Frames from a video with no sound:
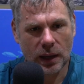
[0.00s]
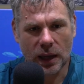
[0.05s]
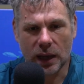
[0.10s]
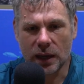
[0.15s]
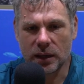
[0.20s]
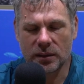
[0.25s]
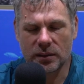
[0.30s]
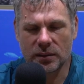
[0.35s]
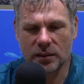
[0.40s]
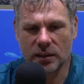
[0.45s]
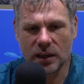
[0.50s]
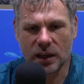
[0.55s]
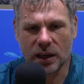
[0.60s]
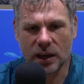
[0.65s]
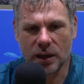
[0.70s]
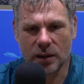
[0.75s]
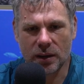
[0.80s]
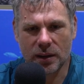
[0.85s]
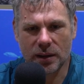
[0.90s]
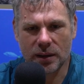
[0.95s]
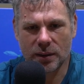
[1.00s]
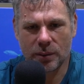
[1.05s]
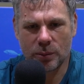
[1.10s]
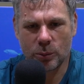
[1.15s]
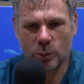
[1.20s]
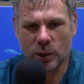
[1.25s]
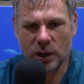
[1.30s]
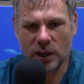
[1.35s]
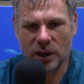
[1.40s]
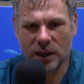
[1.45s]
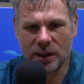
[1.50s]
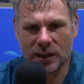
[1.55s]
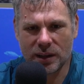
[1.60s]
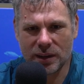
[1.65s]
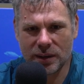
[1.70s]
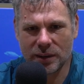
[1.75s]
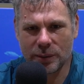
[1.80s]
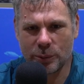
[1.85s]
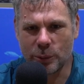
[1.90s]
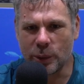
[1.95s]
And you know, we
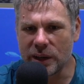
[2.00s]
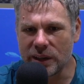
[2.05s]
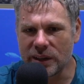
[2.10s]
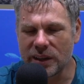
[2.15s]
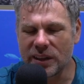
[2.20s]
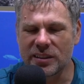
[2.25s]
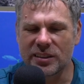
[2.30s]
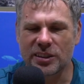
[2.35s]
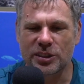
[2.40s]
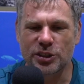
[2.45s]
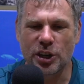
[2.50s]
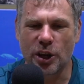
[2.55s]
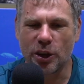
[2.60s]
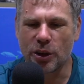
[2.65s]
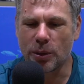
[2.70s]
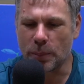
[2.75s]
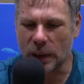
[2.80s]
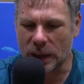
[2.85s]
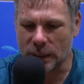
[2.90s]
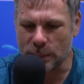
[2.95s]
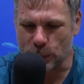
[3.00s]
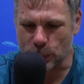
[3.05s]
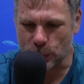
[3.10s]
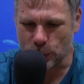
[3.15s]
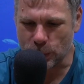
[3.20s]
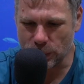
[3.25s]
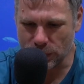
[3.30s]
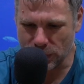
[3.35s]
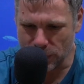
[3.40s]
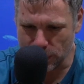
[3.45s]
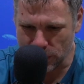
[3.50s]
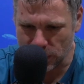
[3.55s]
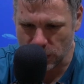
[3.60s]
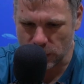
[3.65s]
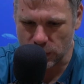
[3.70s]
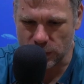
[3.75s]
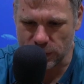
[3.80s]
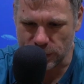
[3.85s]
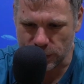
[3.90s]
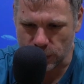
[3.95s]
we need to show the people the
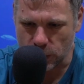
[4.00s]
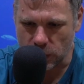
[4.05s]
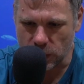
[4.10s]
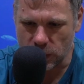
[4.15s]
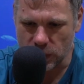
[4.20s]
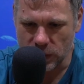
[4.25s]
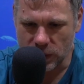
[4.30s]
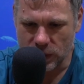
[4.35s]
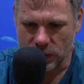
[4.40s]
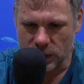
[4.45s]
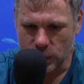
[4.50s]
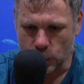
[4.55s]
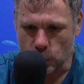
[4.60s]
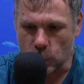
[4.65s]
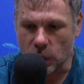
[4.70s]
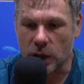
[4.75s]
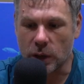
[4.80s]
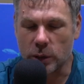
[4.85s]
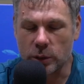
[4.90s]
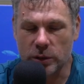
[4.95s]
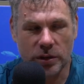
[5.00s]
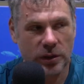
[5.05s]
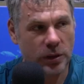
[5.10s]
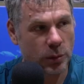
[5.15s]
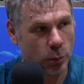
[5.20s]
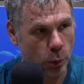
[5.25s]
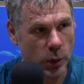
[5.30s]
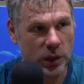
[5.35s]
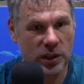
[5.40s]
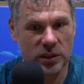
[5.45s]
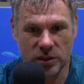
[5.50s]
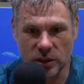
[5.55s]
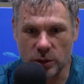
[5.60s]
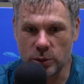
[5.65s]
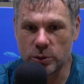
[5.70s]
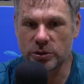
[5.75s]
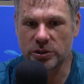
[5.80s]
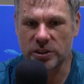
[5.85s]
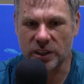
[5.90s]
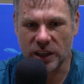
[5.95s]
beautiful world that we
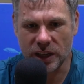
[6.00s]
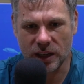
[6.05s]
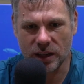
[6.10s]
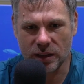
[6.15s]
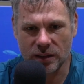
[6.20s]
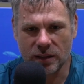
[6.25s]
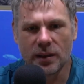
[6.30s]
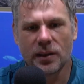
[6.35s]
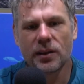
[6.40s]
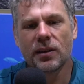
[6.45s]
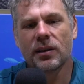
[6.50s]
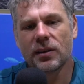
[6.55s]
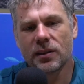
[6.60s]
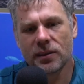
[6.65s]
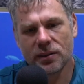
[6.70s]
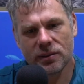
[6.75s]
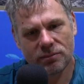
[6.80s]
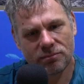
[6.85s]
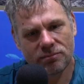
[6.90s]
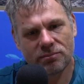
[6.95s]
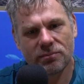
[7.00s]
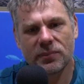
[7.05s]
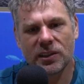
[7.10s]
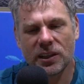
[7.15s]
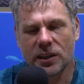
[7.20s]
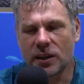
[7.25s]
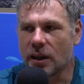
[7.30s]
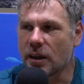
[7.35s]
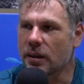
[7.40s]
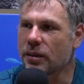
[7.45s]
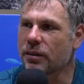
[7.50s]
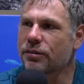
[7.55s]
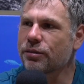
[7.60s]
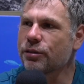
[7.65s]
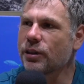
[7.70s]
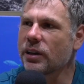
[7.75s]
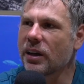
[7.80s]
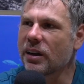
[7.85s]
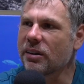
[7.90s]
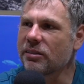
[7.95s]
do see. You know,
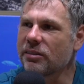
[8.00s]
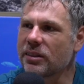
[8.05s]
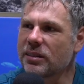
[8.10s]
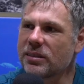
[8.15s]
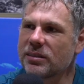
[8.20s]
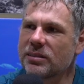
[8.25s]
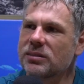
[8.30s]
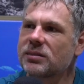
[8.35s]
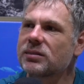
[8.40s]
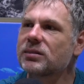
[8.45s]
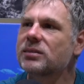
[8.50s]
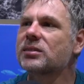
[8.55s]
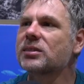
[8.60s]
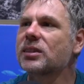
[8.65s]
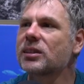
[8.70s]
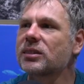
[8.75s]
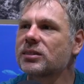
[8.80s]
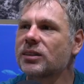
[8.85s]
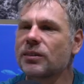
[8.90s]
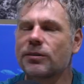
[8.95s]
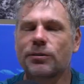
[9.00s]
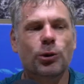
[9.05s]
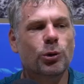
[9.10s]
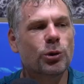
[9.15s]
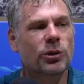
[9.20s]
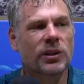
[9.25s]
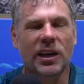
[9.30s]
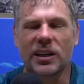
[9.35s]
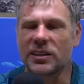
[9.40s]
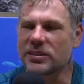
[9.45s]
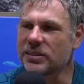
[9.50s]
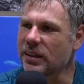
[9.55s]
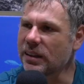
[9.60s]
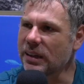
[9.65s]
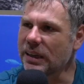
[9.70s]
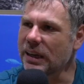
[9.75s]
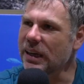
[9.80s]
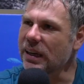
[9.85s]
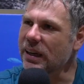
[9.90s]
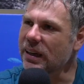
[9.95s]
three hundred sixty-four days of the
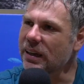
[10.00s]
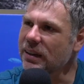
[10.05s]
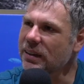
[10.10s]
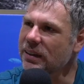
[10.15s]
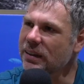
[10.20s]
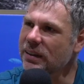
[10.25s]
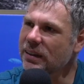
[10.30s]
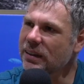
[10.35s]
year.